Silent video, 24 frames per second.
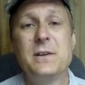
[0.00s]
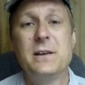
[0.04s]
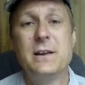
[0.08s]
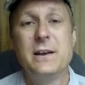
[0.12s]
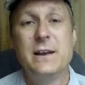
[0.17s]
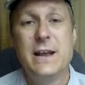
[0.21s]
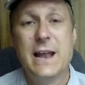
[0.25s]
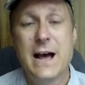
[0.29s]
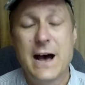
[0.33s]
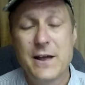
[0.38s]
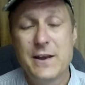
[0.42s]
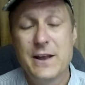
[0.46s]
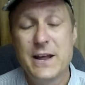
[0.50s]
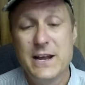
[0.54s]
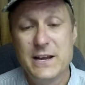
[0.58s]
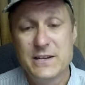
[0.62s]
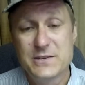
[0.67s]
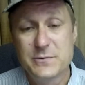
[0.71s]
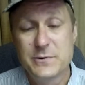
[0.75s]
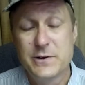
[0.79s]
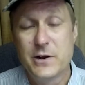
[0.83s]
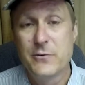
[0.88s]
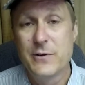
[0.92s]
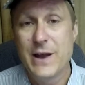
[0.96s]

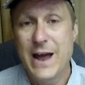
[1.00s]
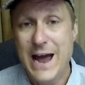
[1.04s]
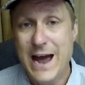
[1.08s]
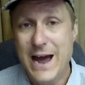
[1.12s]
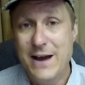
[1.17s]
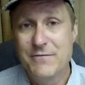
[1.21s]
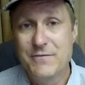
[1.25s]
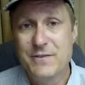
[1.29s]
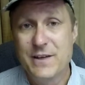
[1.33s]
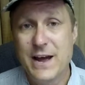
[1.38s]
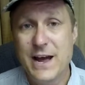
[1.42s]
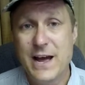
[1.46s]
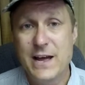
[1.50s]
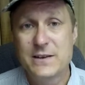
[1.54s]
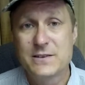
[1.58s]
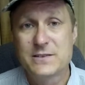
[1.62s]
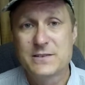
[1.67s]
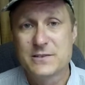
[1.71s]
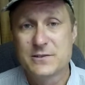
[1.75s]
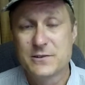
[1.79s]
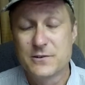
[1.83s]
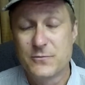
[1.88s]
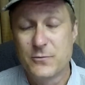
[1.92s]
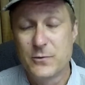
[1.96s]
Nowadays we don't have that,
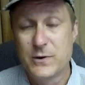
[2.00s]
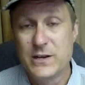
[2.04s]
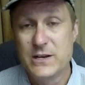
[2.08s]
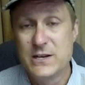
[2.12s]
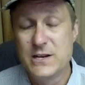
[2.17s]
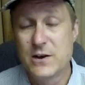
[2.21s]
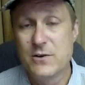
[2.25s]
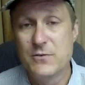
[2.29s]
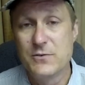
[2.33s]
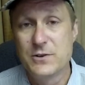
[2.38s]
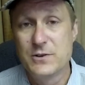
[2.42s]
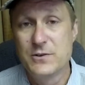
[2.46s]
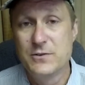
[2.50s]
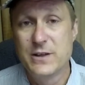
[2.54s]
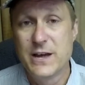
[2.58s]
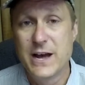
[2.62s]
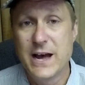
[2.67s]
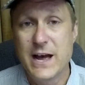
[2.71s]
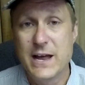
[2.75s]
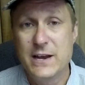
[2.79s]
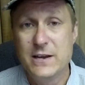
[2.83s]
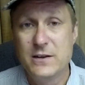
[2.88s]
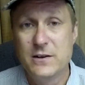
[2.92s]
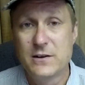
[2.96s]
so if we don't do
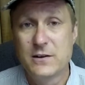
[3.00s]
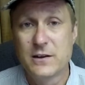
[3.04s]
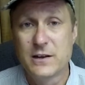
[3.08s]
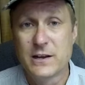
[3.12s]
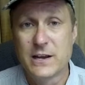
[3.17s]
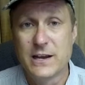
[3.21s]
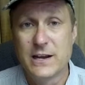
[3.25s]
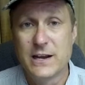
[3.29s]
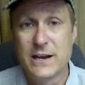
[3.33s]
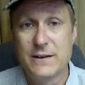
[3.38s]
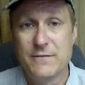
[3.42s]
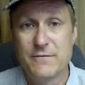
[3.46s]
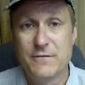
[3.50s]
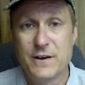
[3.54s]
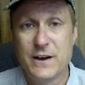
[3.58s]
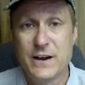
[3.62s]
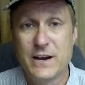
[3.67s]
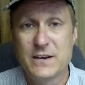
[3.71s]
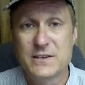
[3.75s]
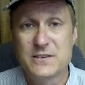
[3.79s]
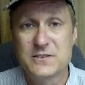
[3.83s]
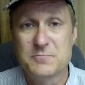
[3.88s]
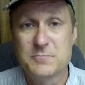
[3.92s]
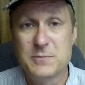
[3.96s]
that, you're looking at very
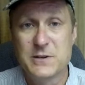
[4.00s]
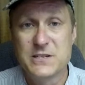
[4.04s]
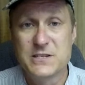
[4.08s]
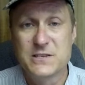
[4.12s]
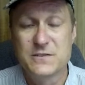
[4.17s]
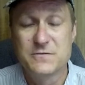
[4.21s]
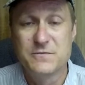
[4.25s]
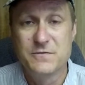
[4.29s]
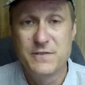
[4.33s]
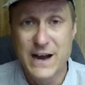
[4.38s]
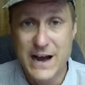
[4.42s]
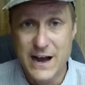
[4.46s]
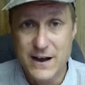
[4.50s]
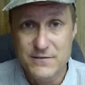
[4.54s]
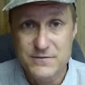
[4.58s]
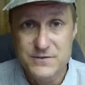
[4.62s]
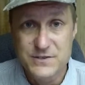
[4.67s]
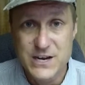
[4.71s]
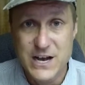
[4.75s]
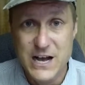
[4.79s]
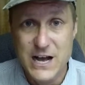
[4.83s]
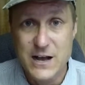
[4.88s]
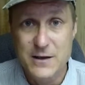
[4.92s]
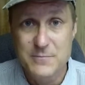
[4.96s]
expensive valve
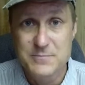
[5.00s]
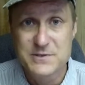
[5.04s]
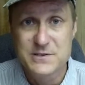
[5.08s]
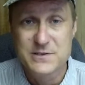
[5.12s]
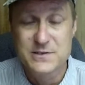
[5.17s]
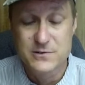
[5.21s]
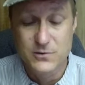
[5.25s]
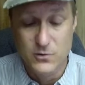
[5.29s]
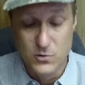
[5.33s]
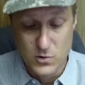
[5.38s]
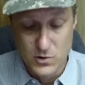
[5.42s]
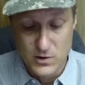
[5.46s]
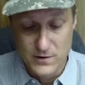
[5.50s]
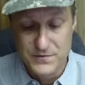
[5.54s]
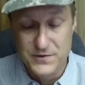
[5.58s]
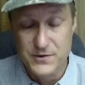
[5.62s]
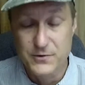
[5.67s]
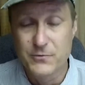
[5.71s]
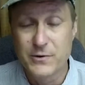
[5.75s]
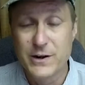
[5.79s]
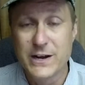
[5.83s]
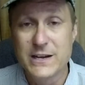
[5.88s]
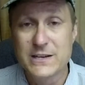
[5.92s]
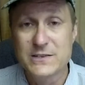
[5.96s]
jobs, or if the
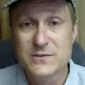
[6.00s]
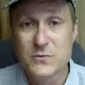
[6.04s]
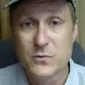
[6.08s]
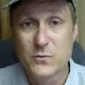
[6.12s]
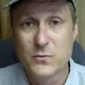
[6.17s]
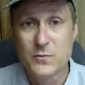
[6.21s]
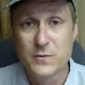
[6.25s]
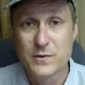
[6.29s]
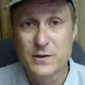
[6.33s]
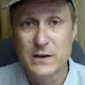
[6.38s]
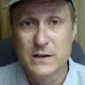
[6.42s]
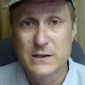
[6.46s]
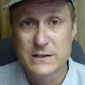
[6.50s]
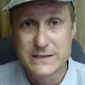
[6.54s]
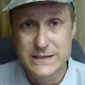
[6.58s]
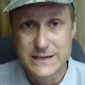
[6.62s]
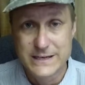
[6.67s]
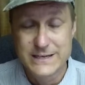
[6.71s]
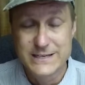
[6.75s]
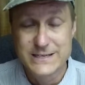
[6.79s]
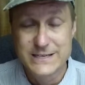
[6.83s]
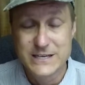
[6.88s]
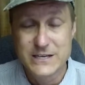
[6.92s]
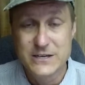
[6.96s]
rings
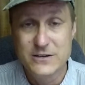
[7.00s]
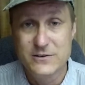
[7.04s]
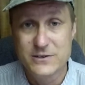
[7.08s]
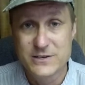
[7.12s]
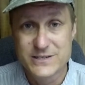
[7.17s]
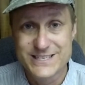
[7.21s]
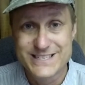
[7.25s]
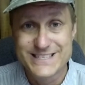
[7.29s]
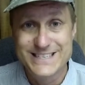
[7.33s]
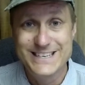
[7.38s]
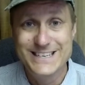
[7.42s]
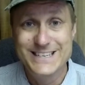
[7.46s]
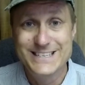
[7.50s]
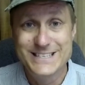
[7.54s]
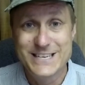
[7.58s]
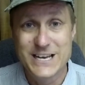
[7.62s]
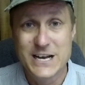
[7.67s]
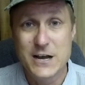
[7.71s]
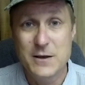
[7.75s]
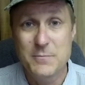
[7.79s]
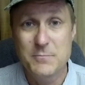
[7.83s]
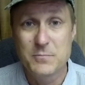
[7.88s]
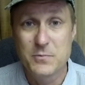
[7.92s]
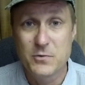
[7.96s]
continue to seize
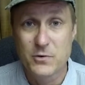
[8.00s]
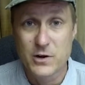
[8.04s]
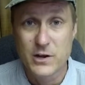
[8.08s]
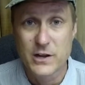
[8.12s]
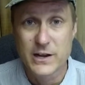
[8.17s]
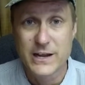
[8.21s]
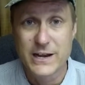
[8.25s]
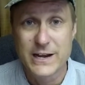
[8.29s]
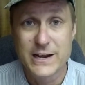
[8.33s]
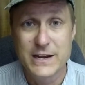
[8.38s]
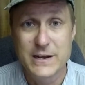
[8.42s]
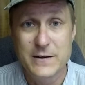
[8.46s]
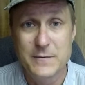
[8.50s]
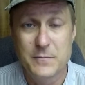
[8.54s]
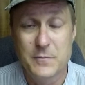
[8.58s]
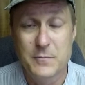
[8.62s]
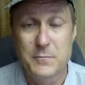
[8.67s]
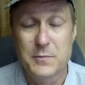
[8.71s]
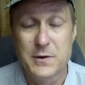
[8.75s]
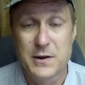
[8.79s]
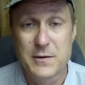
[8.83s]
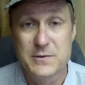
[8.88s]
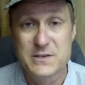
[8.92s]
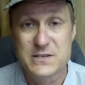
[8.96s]
up, we're looking at
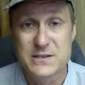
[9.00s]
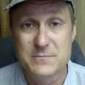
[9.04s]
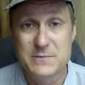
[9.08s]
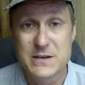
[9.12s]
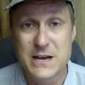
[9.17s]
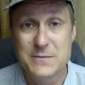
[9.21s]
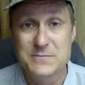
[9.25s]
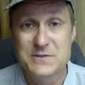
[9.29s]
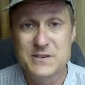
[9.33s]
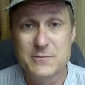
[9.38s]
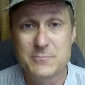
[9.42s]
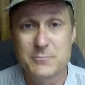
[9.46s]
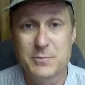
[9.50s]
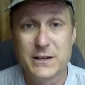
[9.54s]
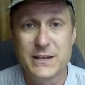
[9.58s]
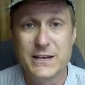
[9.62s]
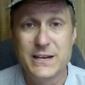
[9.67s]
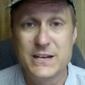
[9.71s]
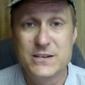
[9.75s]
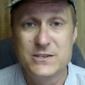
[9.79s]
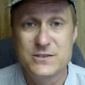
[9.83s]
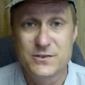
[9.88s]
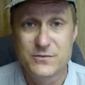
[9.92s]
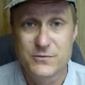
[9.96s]
sometimes complete
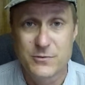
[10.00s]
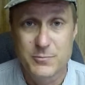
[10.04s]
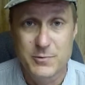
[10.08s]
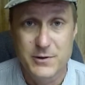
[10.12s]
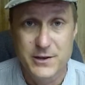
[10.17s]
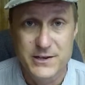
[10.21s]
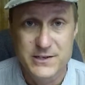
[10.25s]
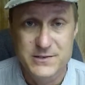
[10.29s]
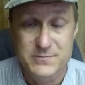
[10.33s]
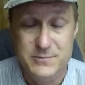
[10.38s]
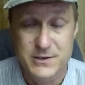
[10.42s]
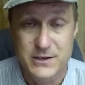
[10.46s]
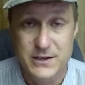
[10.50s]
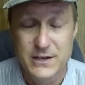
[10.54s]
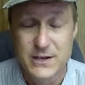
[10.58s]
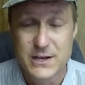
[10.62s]
engine replacement.